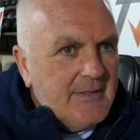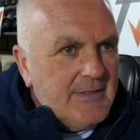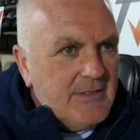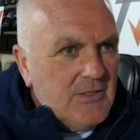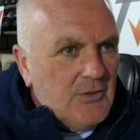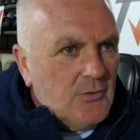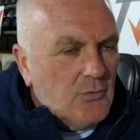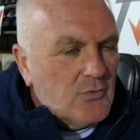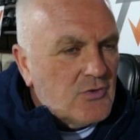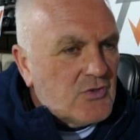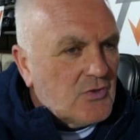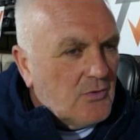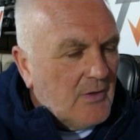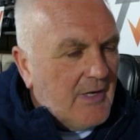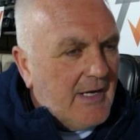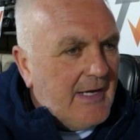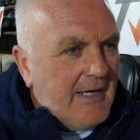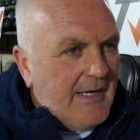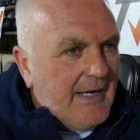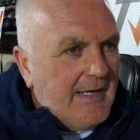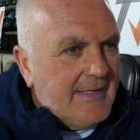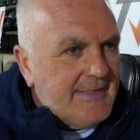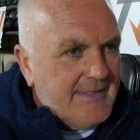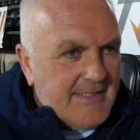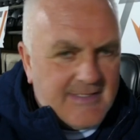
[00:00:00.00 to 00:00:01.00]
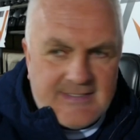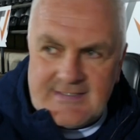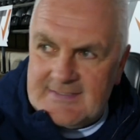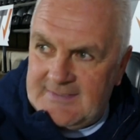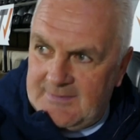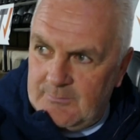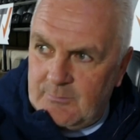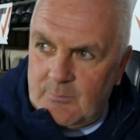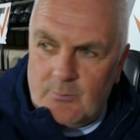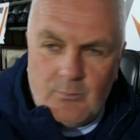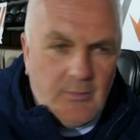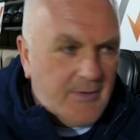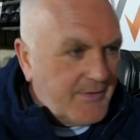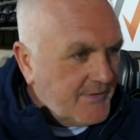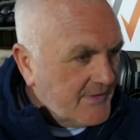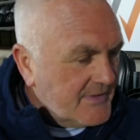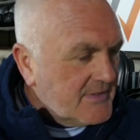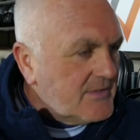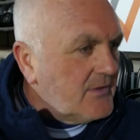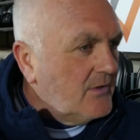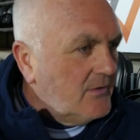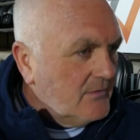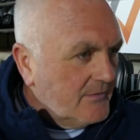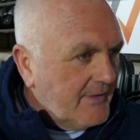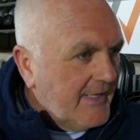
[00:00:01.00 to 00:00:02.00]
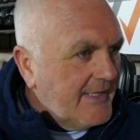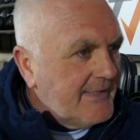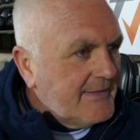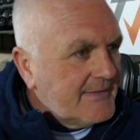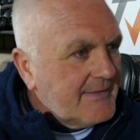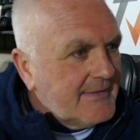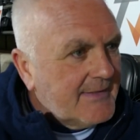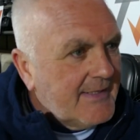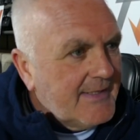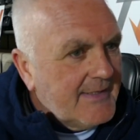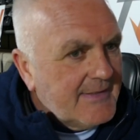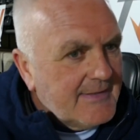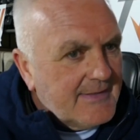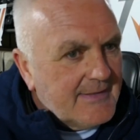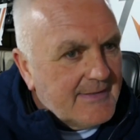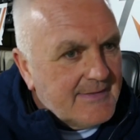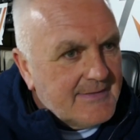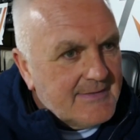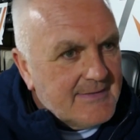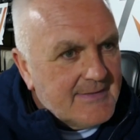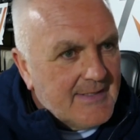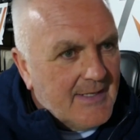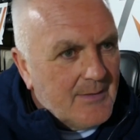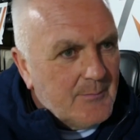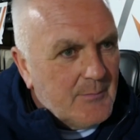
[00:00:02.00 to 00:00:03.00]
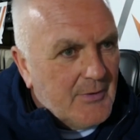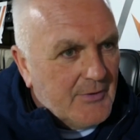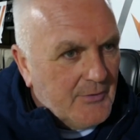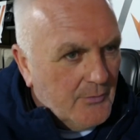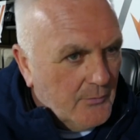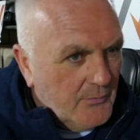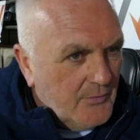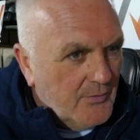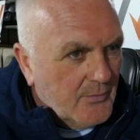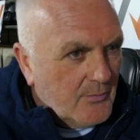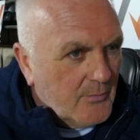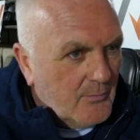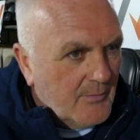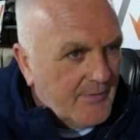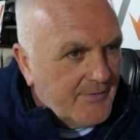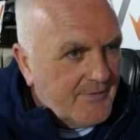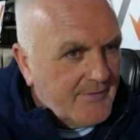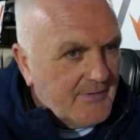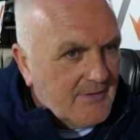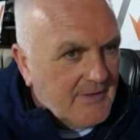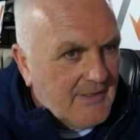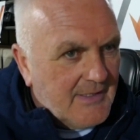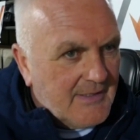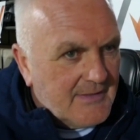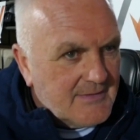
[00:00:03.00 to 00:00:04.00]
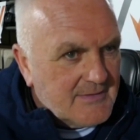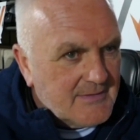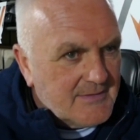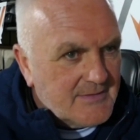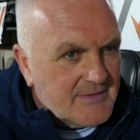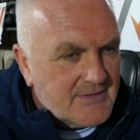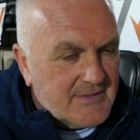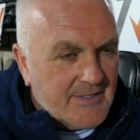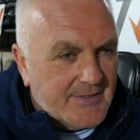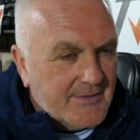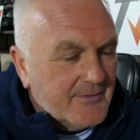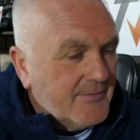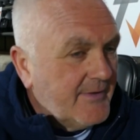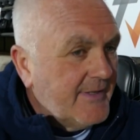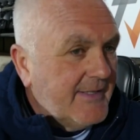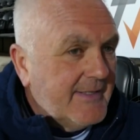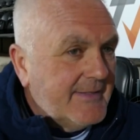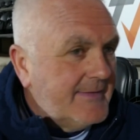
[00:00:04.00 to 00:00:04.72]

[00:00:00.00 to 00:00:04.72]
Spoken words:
you know, so yes, they were with us all night tonight, and I know they were with the lads on Saturday.